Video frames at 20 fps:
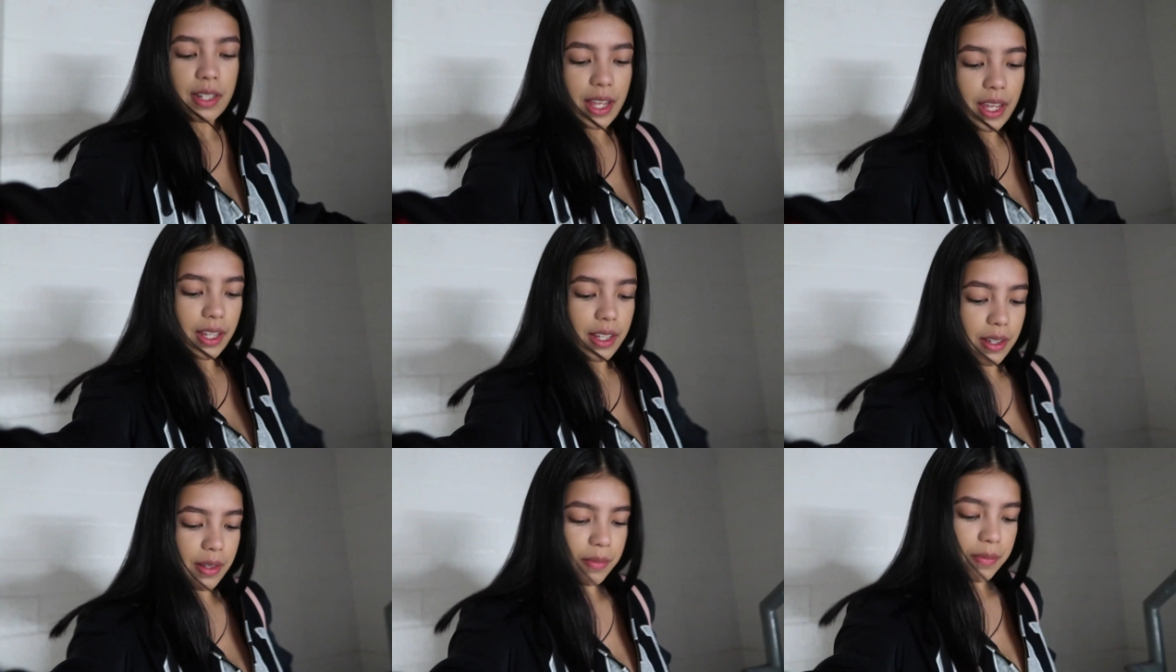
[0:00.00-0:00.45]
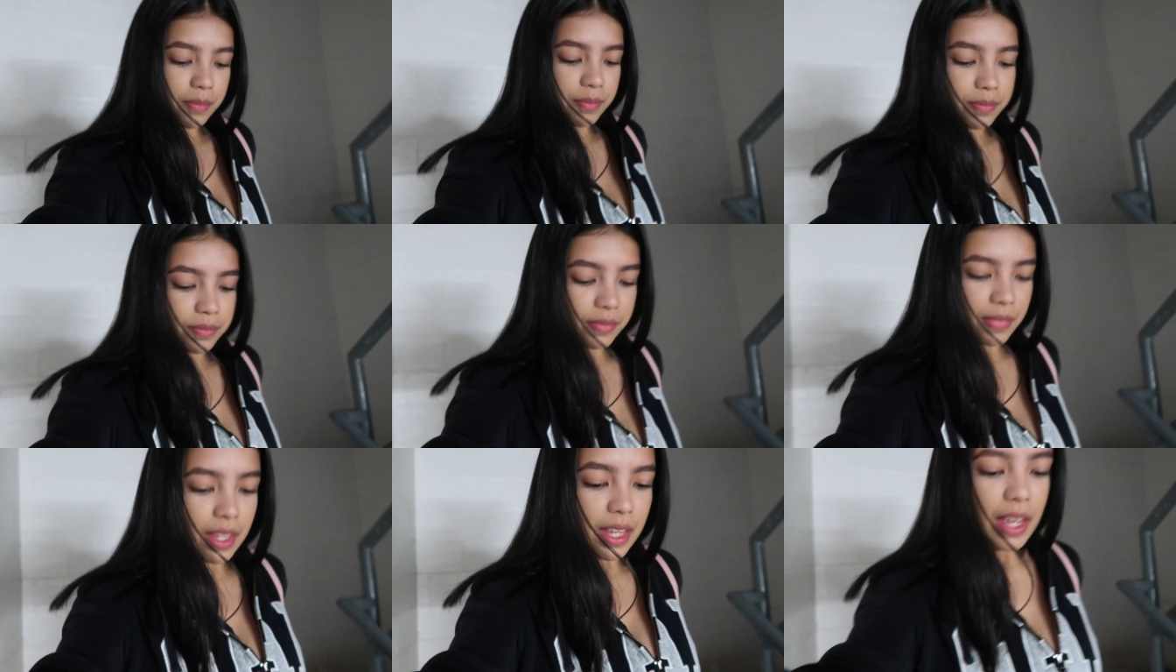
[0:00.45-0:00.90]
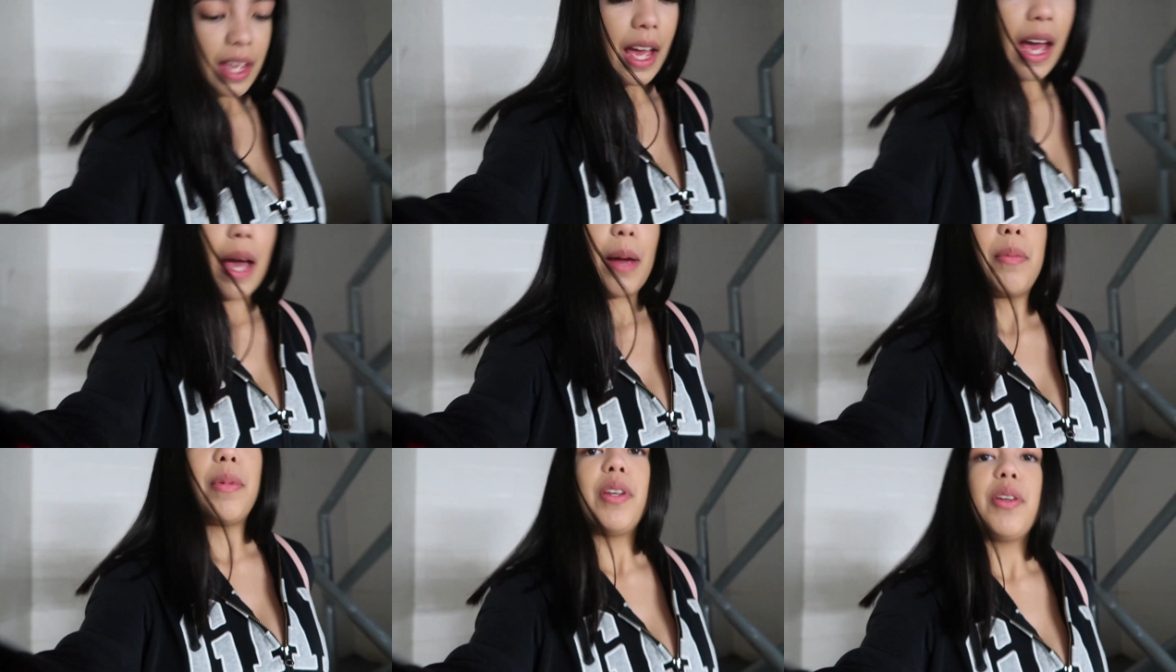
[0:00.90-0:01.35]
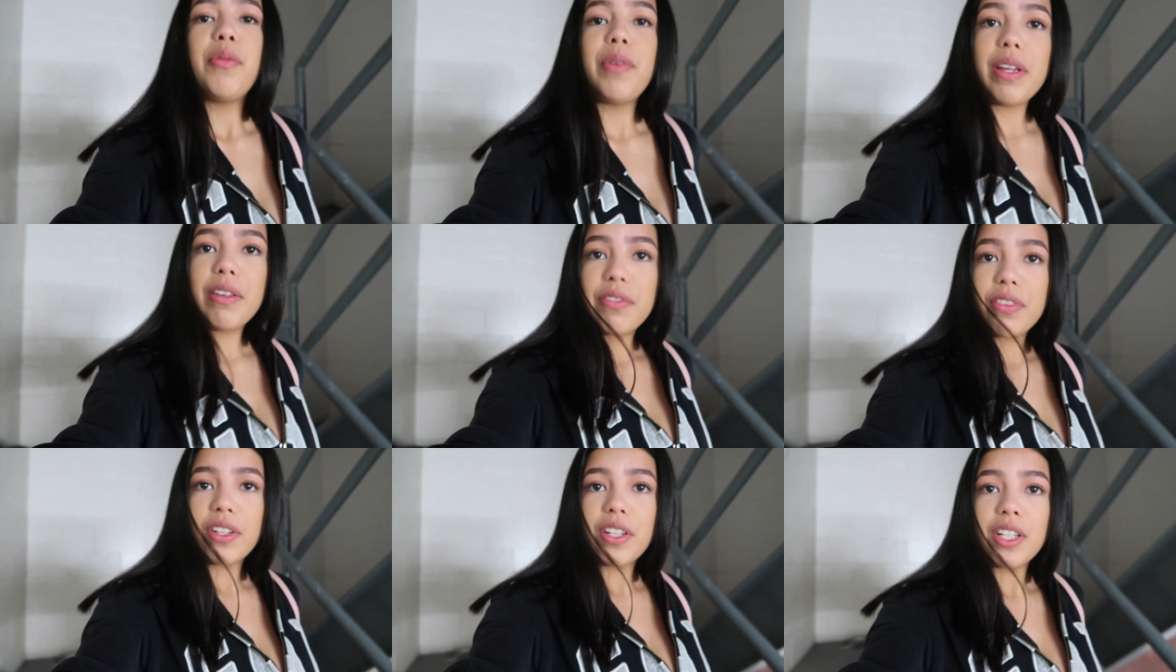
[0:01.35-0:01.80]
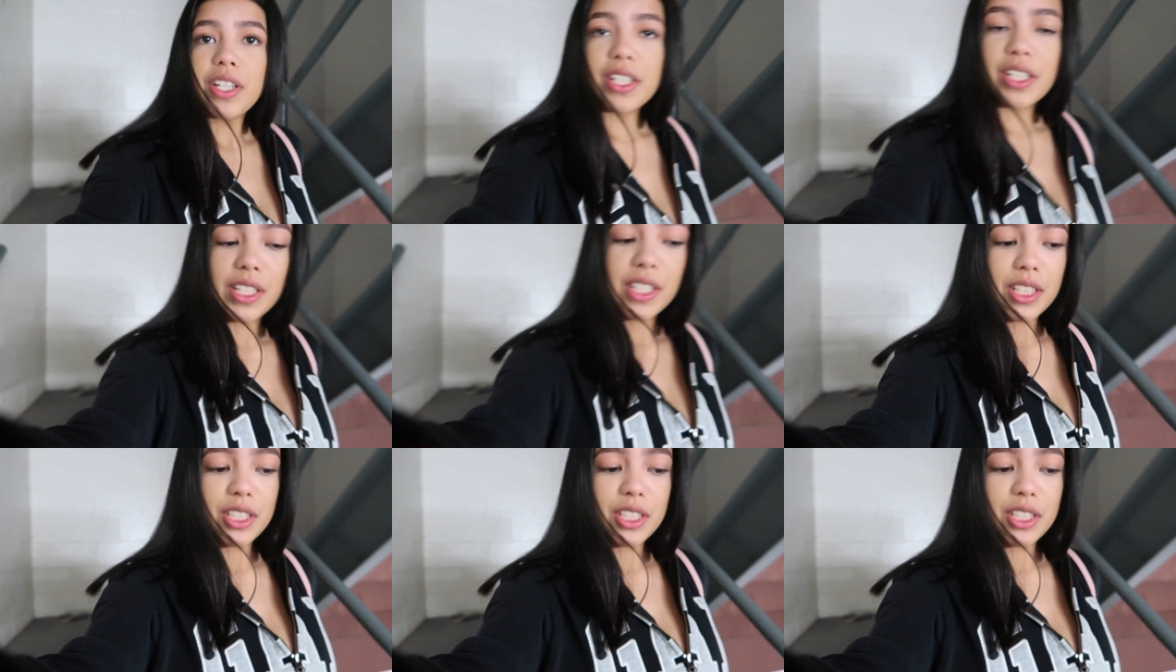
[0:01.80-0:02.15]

a.m. I've been awake for